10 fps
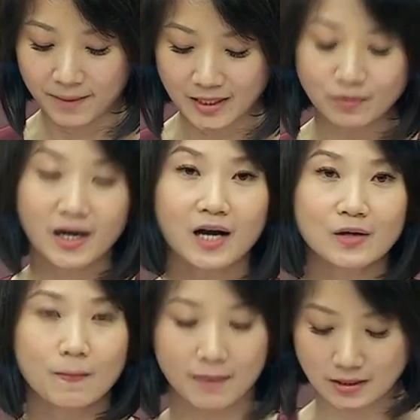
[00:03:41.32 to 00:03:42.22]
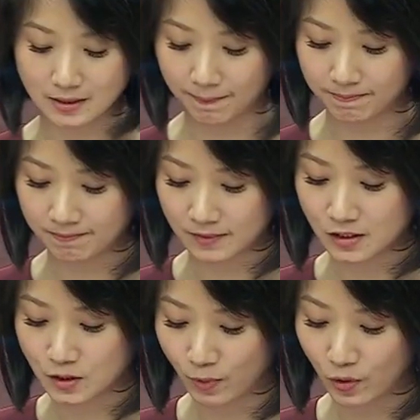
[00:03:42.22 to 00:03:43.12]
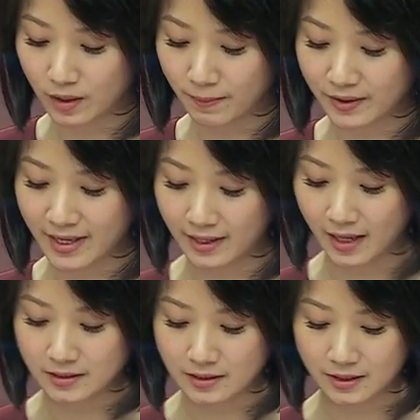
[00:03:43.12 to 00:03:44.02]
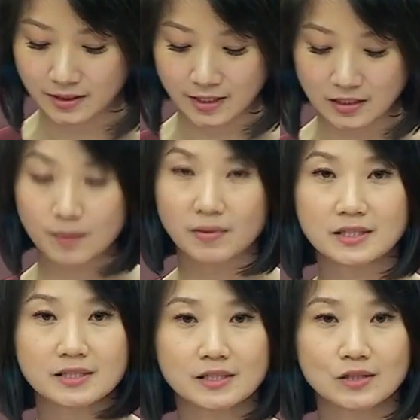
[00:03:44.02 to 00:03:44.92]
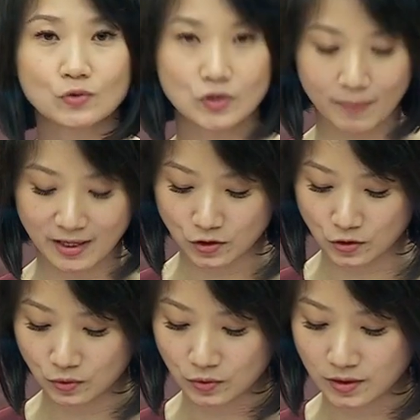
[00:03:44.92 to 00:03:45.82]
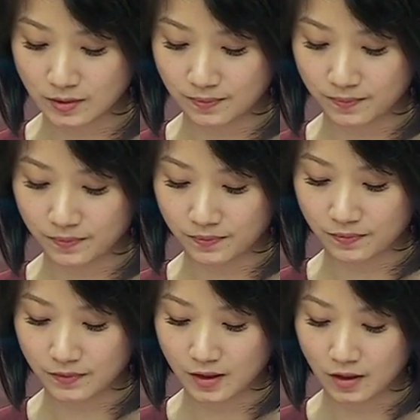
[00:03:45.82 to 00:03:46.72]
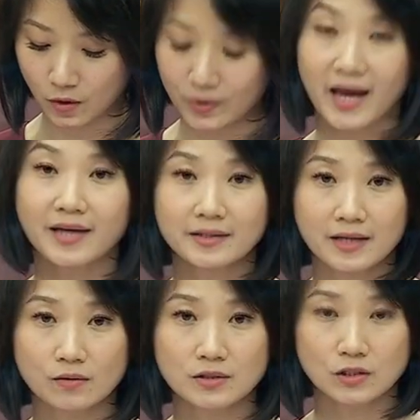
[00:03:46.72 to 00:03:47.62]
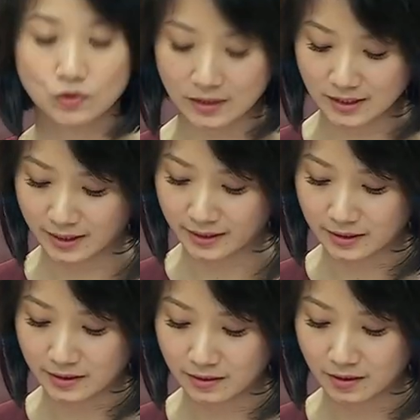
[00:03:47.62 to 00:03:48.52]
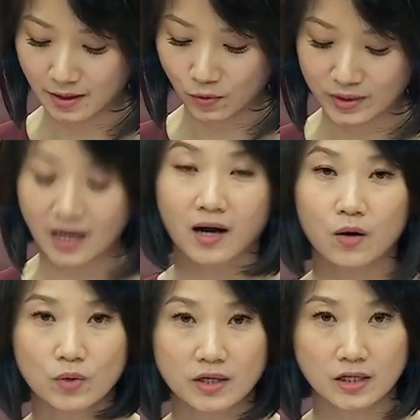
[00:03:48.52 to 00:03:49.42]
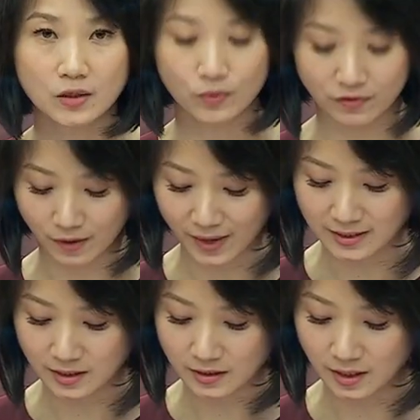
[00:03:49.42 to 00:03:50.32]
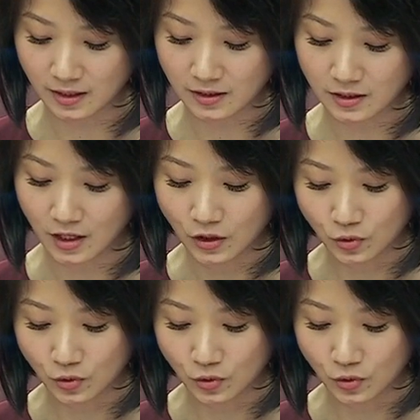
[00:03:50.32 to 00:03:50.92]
Madam Rahayu Mazam spoke about enhancing accessibility to SPED schools. We had announced in 2019 that we are working with our SSAs